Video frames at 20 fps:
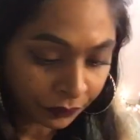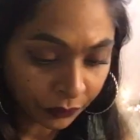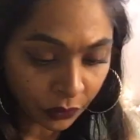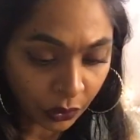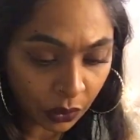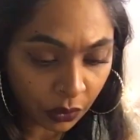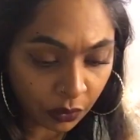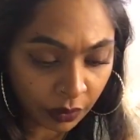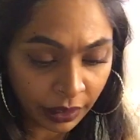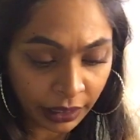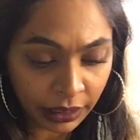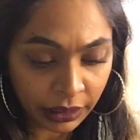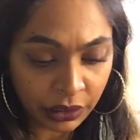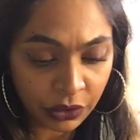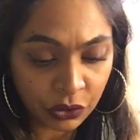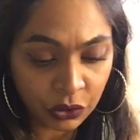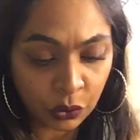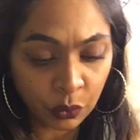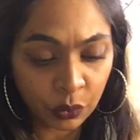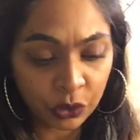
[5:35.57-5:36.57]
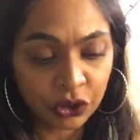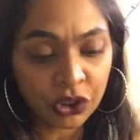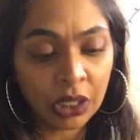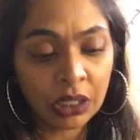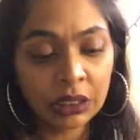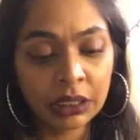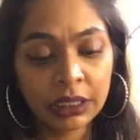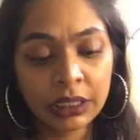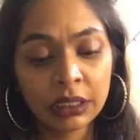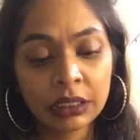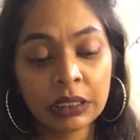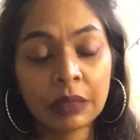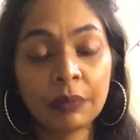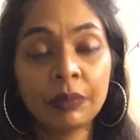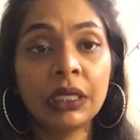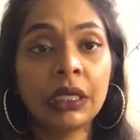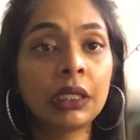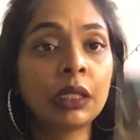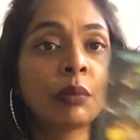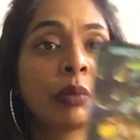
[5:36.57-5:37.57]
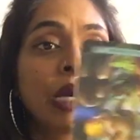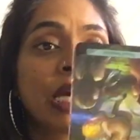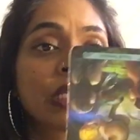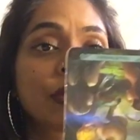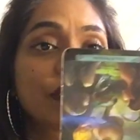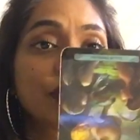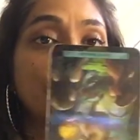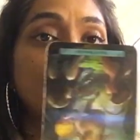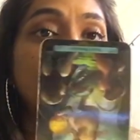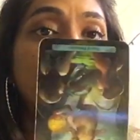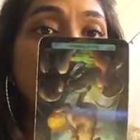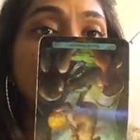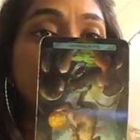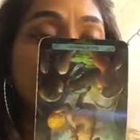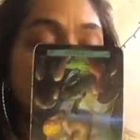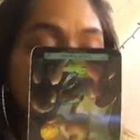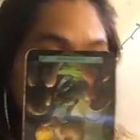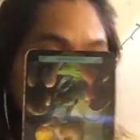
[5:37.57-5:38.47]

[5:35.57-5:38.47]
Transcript: Alright? Because you were juggling something in the past before, and you've